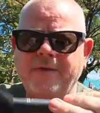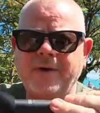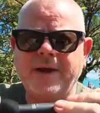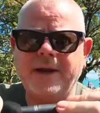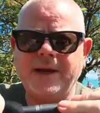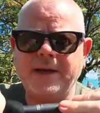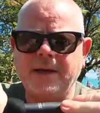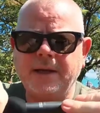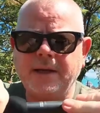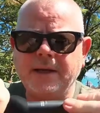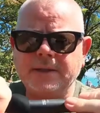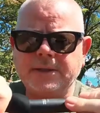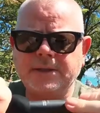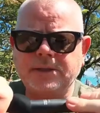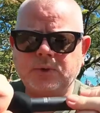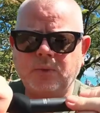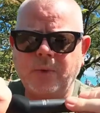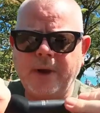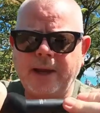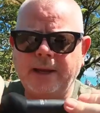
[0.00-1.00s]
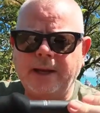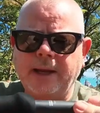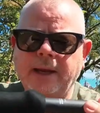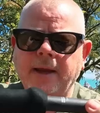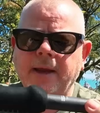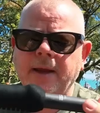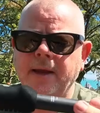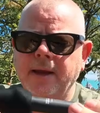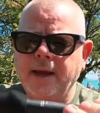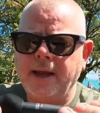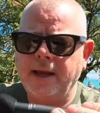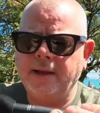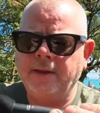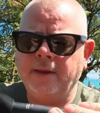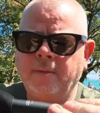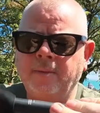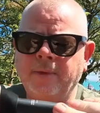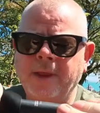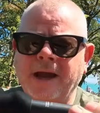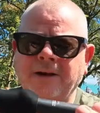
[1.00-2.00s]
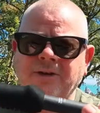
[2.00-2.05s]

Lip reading: very sweaty in them.